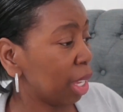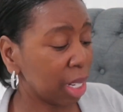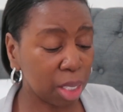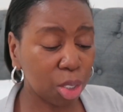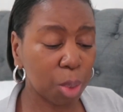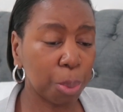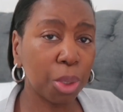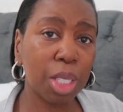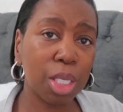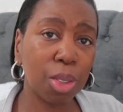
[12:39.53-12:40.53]
and then just
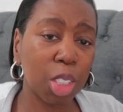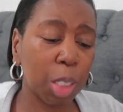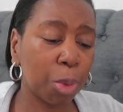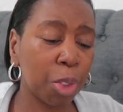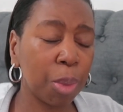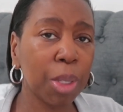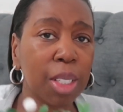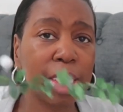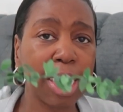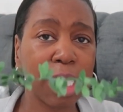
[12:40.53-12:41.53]
put this on top of it,
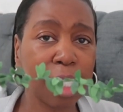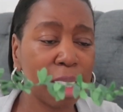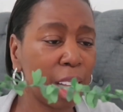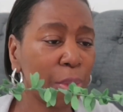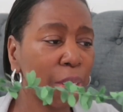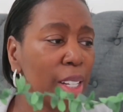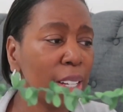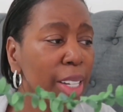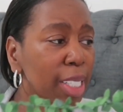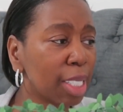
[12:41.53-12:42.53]
because this doesn't have any
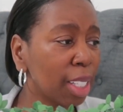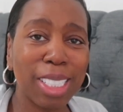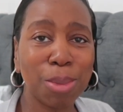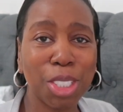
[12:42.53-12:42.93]
lights in it.